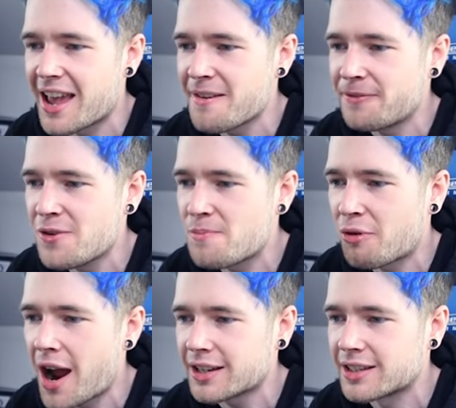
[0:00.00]
if you
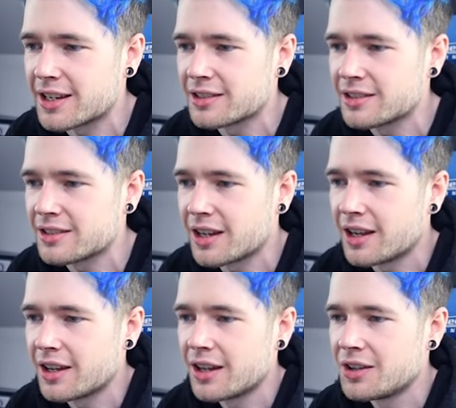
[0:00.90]
practice,
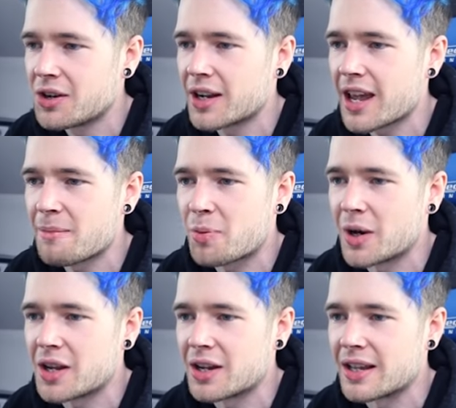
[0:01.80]
you're going to get
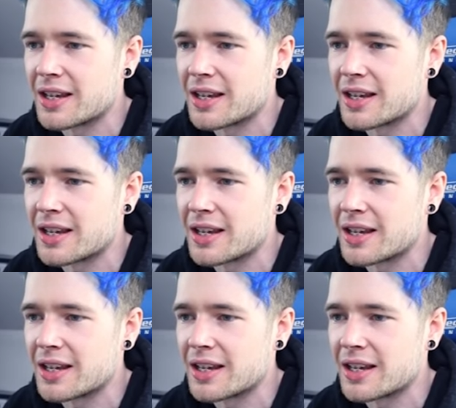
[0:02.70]
pretty good at